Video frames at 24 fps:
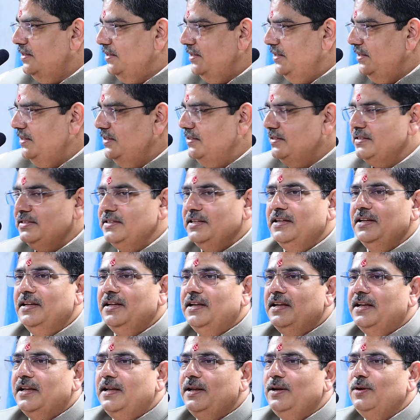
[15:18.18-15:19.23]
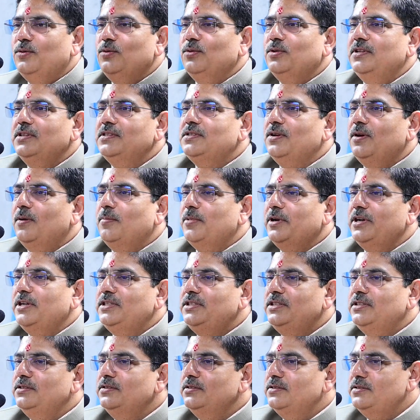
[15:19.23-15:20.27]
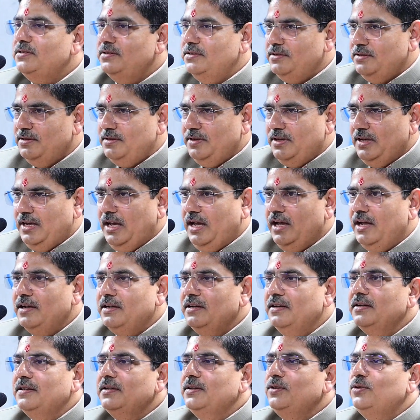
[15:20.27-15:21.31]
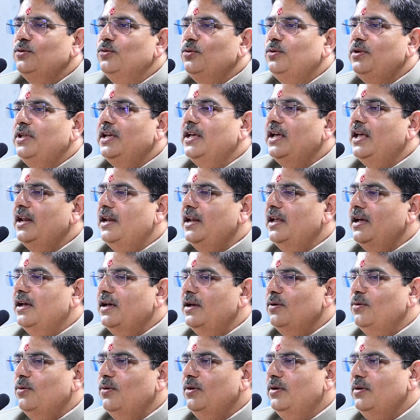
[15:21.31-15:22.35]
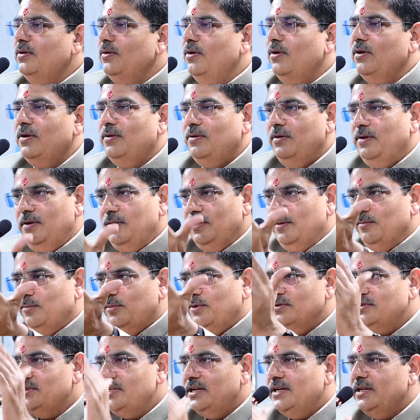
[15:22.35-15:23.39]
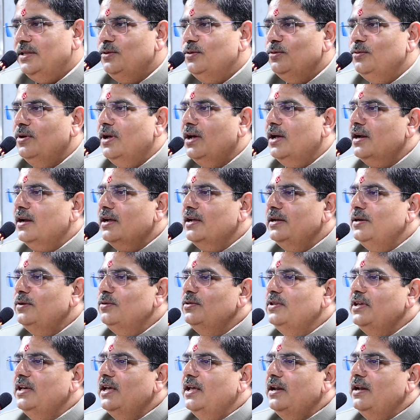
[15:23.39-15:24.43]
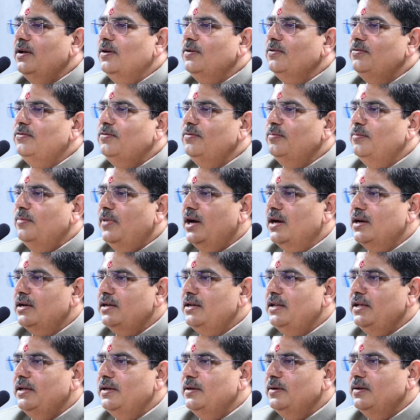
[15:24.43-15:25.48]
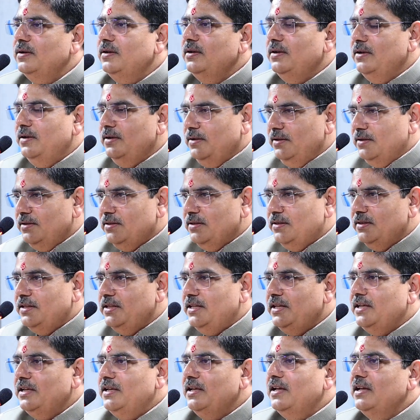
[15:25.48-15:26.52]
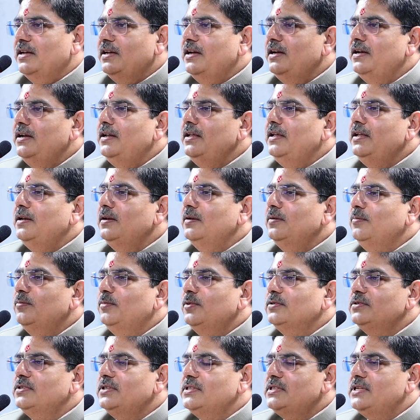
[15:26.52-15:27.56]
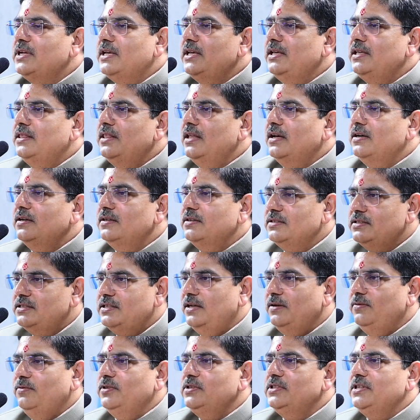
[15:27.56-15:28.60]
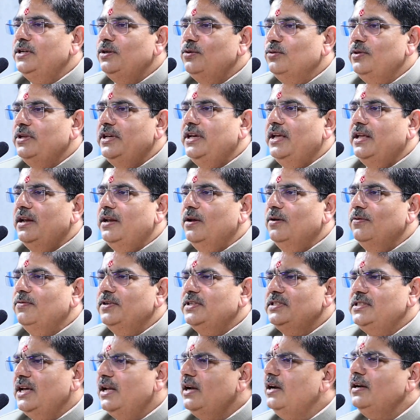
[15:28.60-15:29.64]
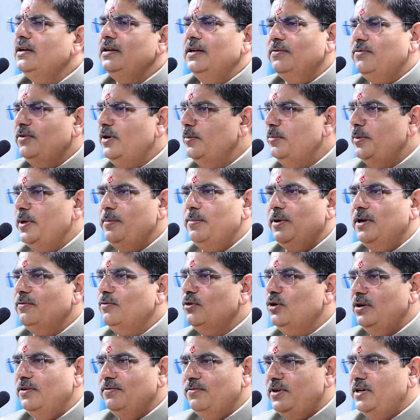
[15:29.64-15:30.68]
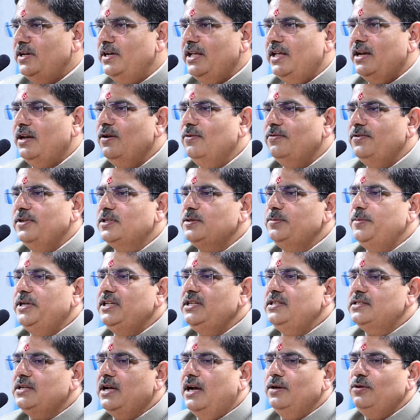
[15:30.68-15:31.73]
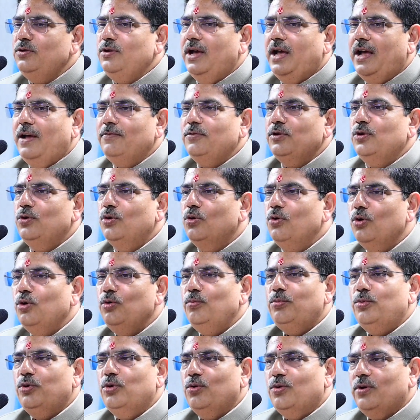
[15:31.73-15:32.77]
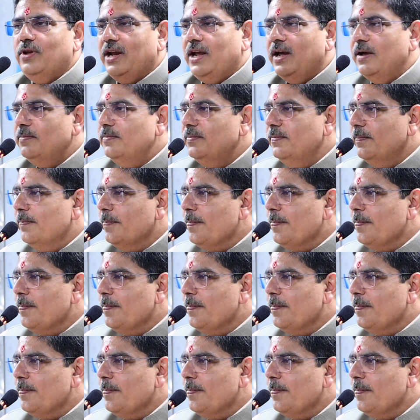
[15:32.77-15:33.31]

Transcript: He's into this operations and QT area, or Professor Ritu Naran into the area of marketing. The head and dean, Professor Sangeeta herself, is into the area of HR, and different people have got different area of expertise. Can't you have your own program?